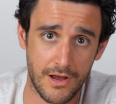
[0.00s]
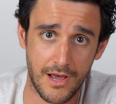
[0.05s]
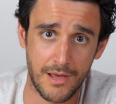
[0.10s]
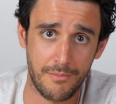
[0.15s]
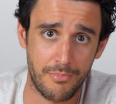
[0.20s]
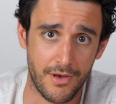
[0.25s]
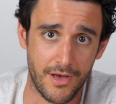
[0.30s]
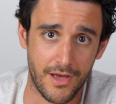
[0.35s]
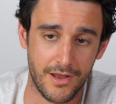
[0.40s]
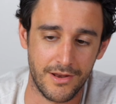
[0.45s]

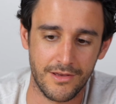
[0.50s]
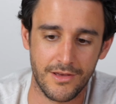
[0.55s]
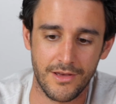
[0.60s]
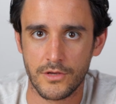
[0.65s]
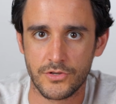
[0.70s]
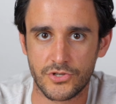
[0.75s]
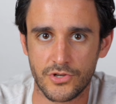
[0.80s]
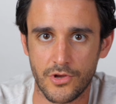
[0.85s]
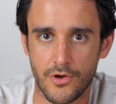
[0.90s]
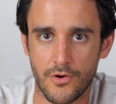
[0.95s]
iPad.
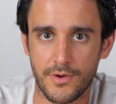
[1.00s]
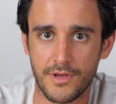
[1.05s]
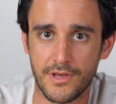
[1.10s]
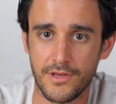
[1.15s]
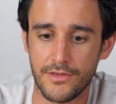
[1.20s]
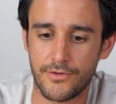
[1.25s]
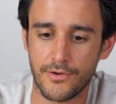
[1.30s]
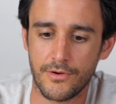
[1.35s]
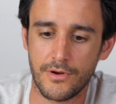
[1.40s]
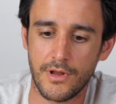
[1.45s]
So
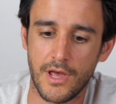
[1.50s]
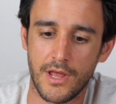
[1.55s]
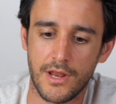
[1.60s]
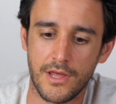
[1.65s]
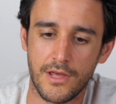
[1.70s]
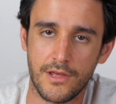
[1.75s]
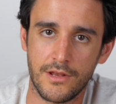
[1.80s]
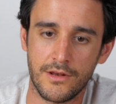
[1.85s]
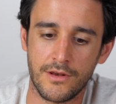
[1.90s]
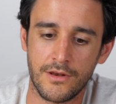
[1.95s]
Ethernet
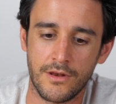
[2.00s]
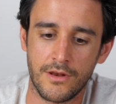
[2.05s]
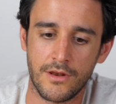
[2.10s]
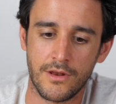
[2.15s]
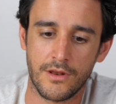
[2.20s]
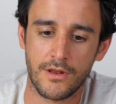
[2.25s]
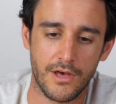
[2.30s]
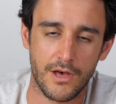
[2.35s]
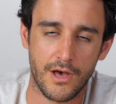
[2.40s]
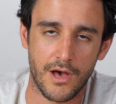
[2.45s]
in,
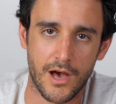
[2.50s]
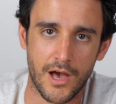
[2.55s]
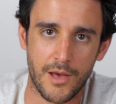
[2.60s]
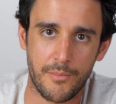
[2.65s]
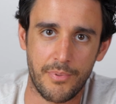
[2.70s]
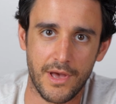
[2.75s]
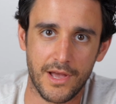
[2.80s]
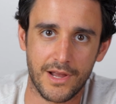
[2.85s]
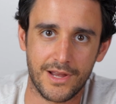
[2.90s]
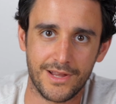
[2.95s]

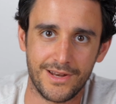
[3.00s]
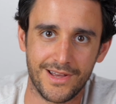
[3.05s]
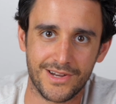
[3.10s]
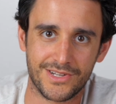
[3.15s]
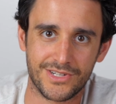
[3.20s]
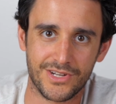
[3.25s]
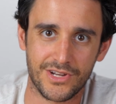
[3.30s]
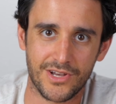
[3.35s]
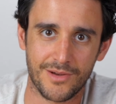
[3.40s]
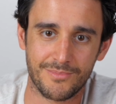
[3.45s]
iPad
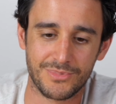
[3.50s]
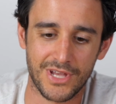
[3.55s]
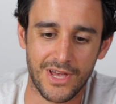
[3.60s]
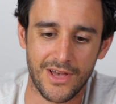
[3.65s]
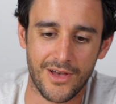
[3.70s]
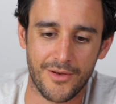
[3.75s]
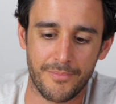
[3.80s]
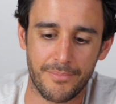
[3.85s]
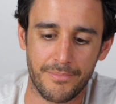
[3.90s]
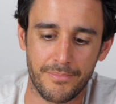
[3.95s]
connection comes
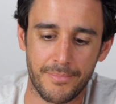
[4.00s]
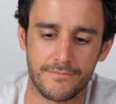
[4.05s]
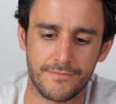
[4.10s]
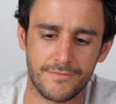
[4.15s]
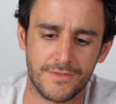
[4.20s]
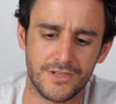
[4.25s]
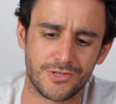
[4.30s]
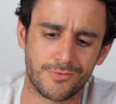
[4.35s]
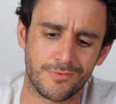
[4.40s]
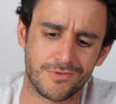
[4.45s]
out.
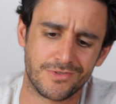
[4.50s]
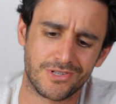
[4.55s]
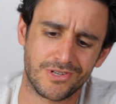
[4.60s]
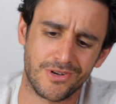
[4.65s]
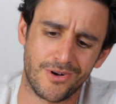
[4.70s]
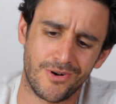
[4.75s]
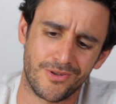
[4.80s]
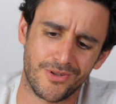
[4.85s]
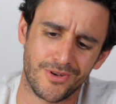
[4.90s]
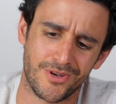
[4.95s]
This one's
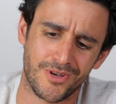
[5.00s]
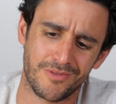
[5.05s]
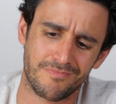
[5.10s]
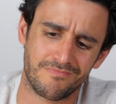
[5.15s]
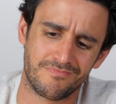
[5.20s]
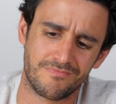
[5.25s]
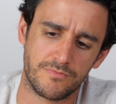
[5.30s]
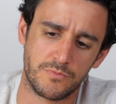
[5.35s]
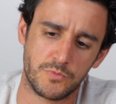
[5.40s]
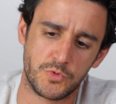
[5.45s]
called
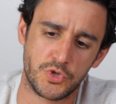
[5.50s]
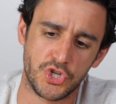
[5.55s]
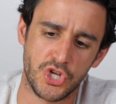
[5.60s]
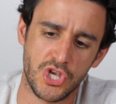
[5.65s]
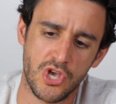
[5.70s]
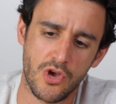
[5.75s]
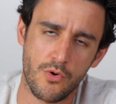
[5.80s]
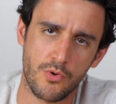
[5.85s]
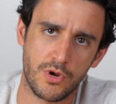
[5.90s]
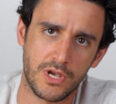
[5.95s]
a
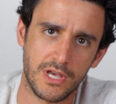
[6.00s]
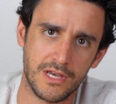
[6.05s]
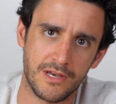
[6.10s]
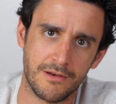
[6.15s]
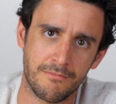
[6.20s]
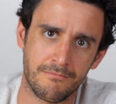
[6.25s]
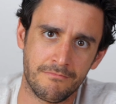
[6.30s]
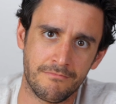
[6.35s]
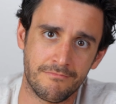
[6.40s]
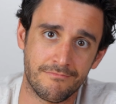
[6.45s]

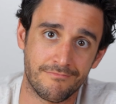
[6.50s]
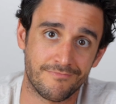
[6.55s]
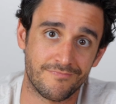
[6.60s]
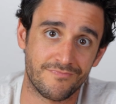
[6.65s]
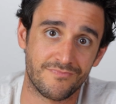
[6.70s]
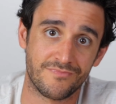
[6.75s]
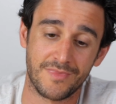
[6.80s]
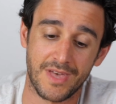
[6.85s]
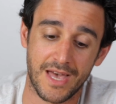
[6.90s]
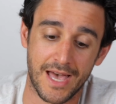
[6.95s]
Giochem.
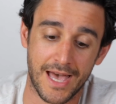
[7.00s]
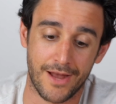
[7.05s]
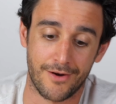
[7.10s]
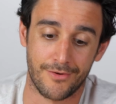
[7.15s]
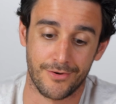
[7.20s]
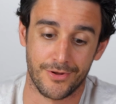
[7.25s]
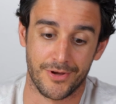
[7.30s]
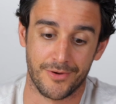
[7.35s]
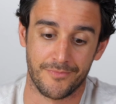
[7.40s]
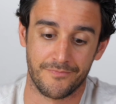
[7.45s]
I
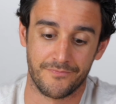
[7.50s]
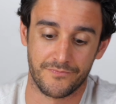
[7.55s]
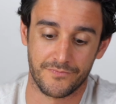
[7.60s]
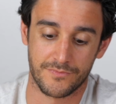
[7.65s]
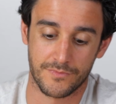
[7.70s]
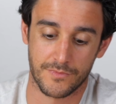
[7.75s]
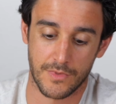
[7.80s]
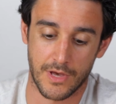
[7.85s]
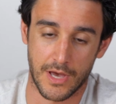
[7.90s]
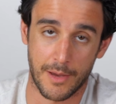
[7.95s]
don't know.
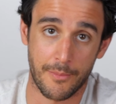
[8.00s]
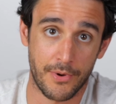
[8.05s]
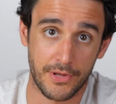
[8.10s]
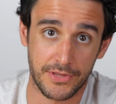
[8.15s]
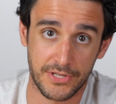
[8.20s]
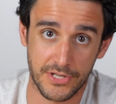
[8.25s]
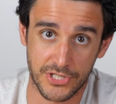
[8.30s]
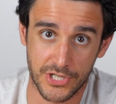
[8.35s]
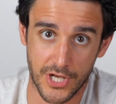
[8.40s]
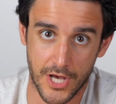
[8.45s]
I
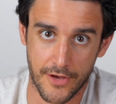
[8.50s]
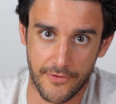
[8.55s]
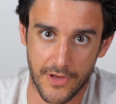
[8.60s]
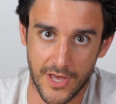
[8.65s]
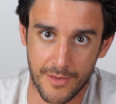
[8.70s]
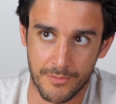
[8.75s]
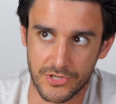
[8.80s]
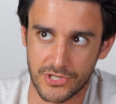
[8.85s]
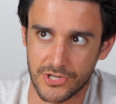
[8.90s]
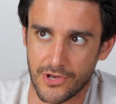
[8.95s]
bought these off
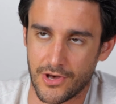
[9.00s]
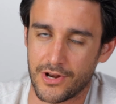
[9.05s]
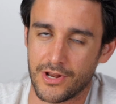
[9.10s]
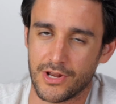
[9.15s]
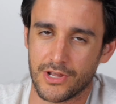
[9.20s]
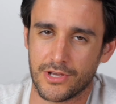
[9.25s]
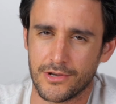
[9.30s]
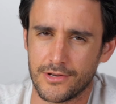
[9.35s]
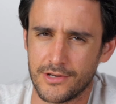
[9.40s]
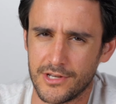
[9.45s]
Amazon and
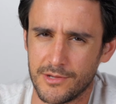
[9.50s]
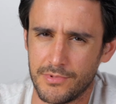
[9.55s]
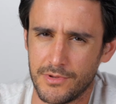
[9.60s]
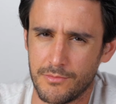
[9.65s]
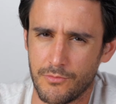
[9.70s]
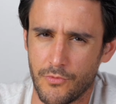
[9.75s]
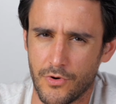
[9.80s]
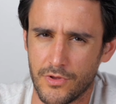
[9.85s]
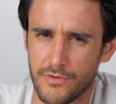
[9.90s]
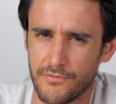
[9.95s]
it couldn't have
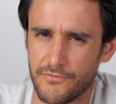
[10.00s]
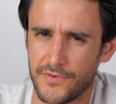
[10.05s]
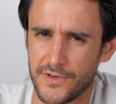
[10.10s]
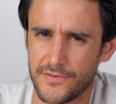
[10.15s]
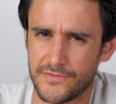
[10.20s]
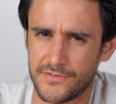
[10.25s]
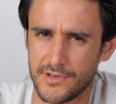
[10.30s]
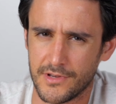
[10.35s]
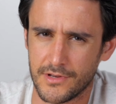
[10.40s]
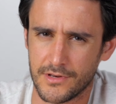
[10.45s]
been more than
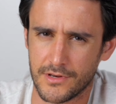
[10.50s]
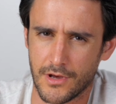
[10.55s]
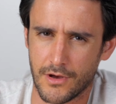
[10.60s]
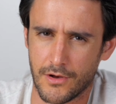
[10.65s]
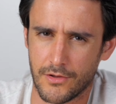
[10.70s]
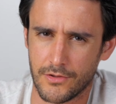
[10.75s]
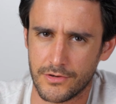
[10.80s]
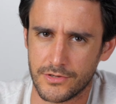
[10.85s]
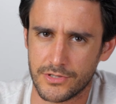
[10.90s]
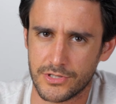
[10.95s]

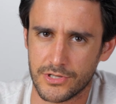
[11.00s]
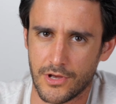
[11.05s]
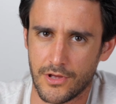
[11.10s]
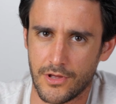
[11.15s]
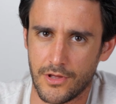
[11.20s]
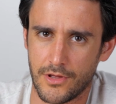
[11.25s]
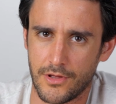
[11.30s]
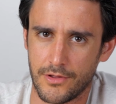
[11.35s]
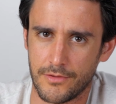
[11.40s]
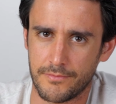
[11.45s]
$15.
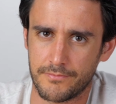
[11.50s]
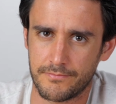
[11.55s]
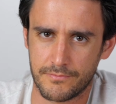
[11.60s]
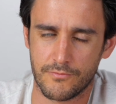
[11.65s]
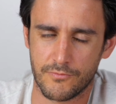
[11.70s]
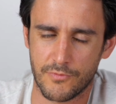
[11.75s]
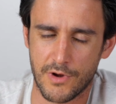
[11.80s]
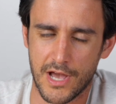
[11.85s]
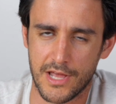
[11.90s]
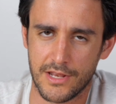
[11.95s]
I'll
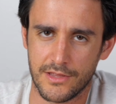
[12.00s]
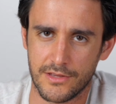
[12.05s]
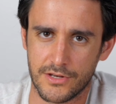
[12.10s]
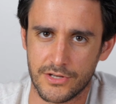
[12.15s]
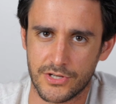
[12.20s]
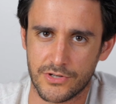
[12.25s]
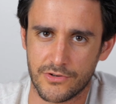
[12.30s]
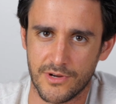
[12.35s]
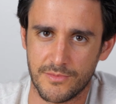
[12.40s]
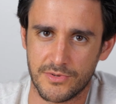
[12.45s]
write in the
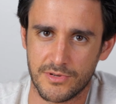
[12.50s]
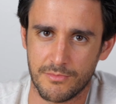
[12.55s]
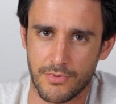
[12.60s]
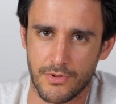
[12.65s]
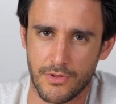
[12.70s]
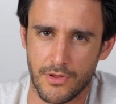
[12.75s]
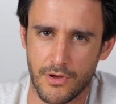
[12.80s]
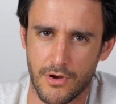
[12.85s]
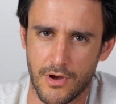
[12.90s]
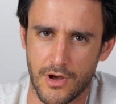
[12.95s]
description
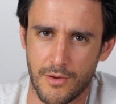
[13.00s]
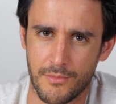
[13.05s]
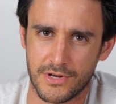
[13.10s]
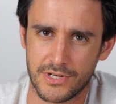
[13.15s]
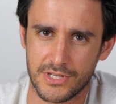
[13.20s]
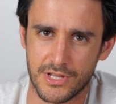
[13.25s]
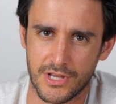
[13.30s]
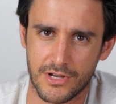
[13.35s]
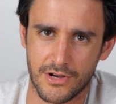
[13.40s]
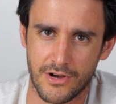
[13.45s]
below how
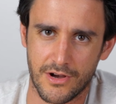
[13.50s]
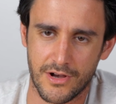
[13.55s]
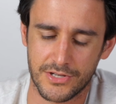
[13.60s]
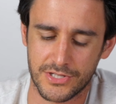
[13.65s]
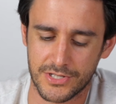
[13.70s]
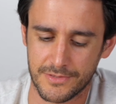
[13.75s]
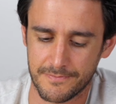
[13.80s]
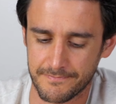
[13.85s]
much they cost.